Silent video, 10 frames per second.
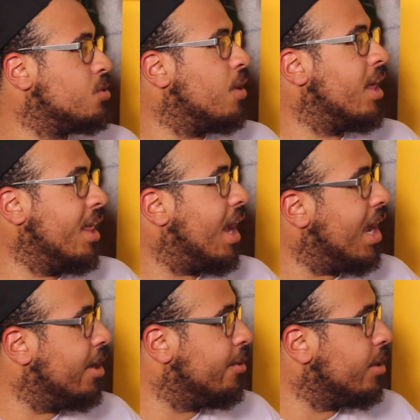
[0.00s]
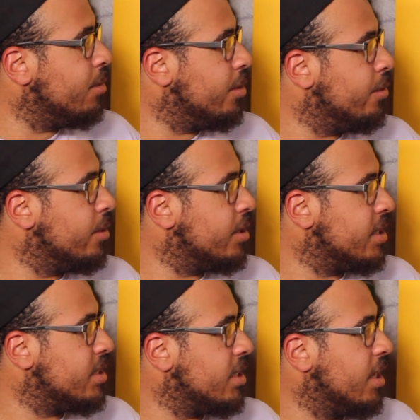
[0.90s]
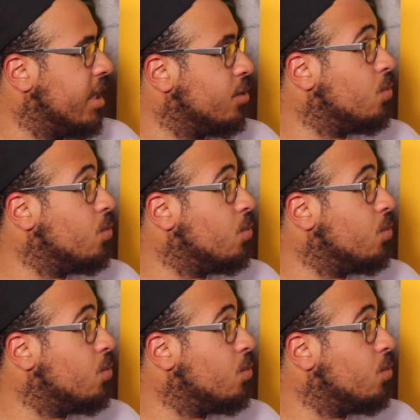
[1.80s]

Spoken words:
So I agree with you in the sense that like